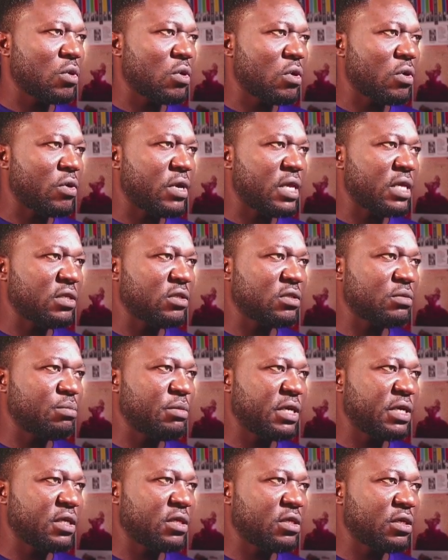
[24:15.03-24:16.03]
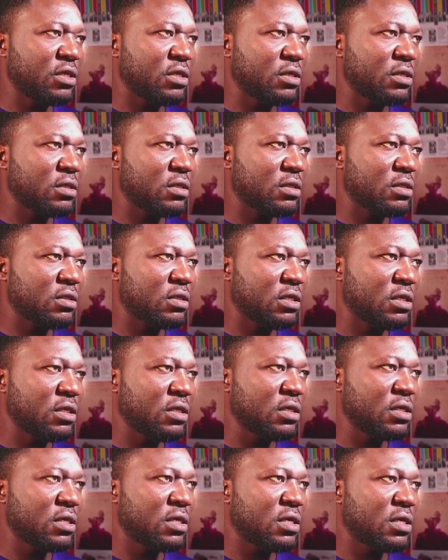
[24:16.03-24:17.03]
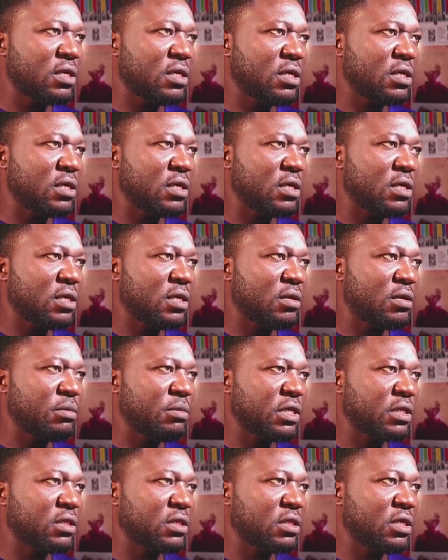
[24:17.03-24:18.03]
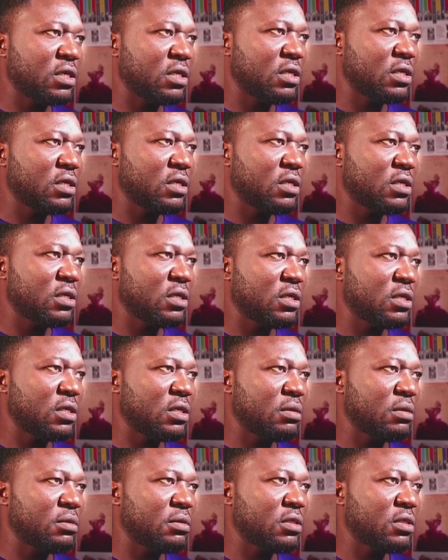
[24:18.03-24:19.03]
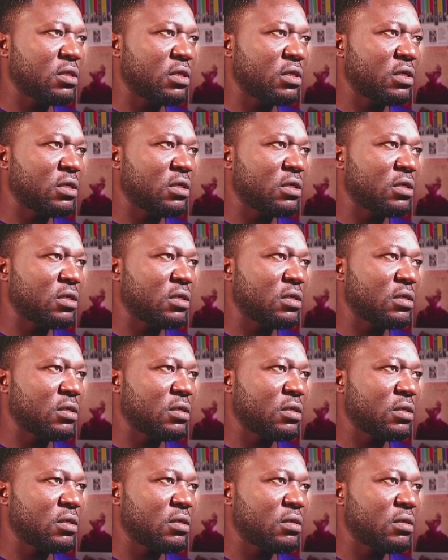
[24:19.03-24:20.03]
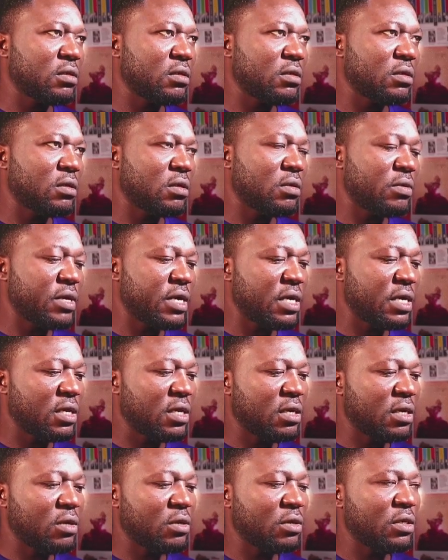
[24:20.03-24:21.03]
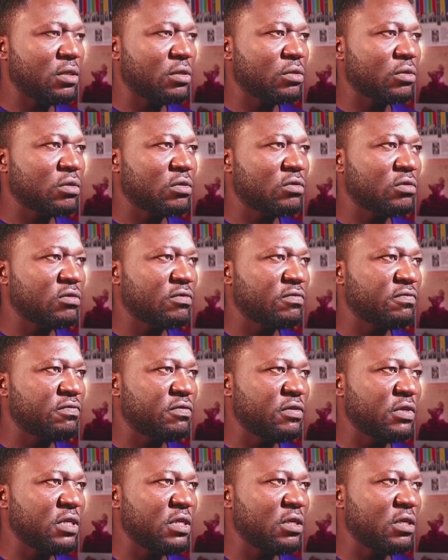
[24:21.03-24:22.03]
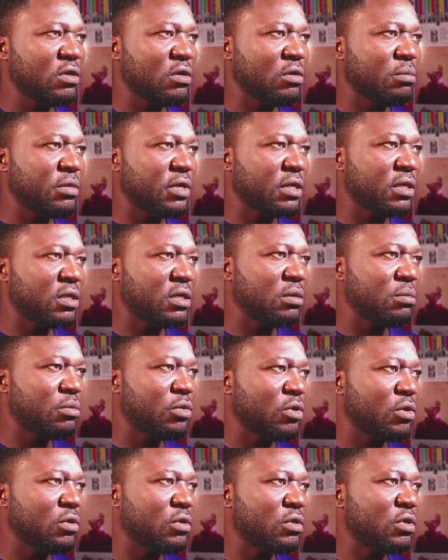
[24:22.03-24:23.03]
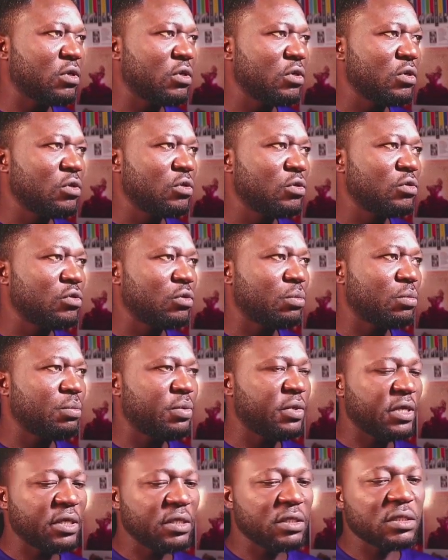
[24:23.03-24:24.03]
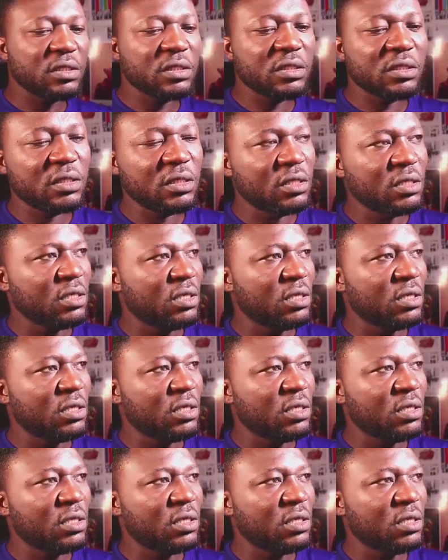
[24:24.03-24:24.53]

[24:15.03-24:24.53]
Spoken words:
All right, let's just make it 3 3. I'll make 3 3. All right, and I'll hit Ctrl V on my keyboard to paste